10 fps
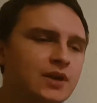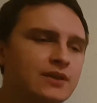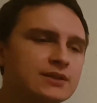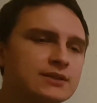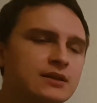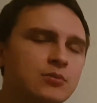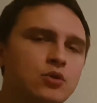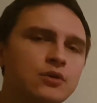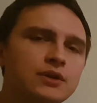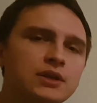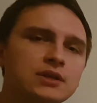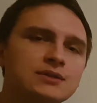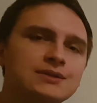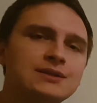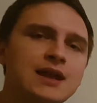they set up all the
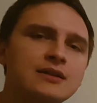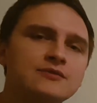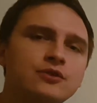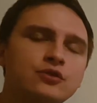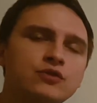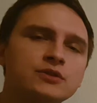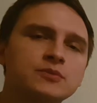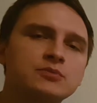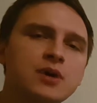stands for the Christmas